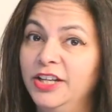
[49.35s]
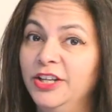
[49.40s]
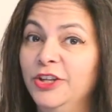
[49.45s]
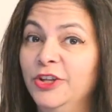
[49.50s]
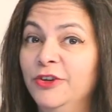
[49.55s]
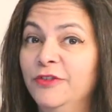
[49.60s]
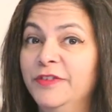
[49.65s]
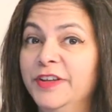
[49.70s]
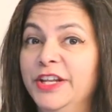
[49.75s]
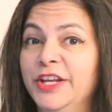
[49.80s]
a
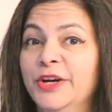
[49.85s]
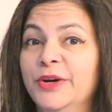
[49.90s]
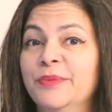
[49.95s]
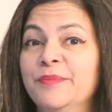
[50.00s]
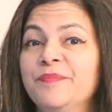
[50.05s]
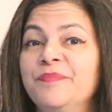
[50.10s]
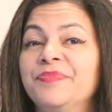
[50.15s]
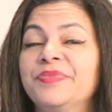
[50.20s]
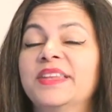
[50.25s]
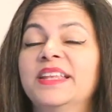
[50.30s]
new
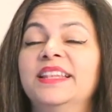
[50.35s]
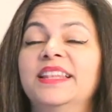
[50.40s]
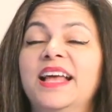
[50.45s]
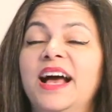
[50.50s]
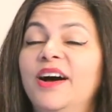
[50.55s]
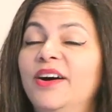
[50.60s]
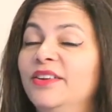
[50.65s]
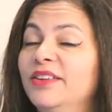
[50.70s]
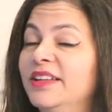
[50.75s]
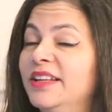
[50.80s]
video.
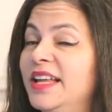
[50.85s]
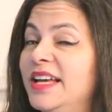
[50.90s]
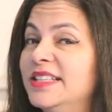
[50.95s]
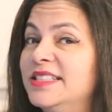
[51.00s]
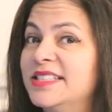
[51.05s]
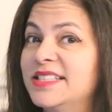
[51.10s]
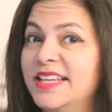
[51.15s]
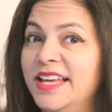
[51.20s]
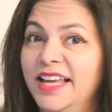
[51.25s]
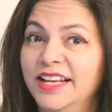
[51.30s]
Now
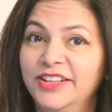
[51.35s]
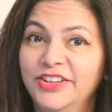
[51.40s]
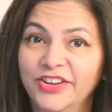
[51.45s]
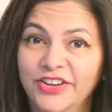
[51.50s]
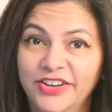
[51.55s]
let's get